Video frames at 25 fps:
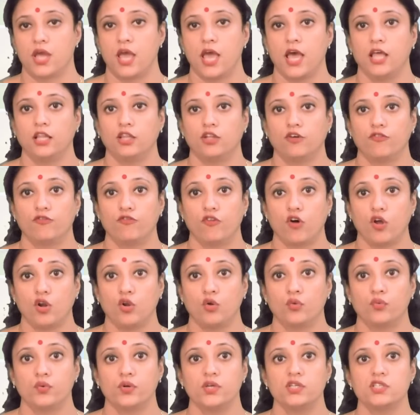and the
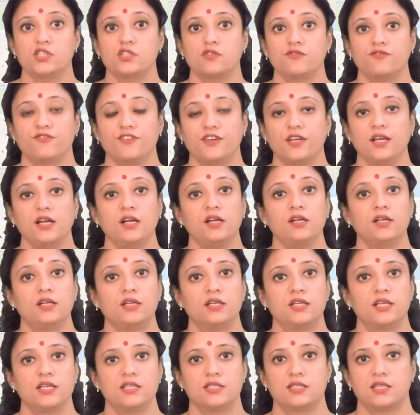followers
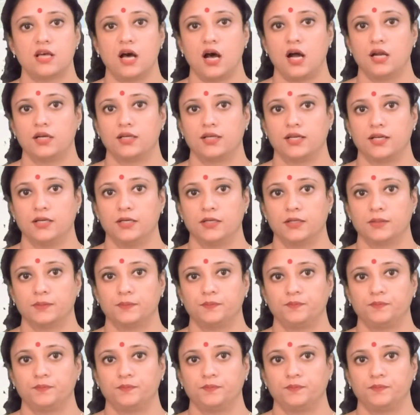feel disheartened.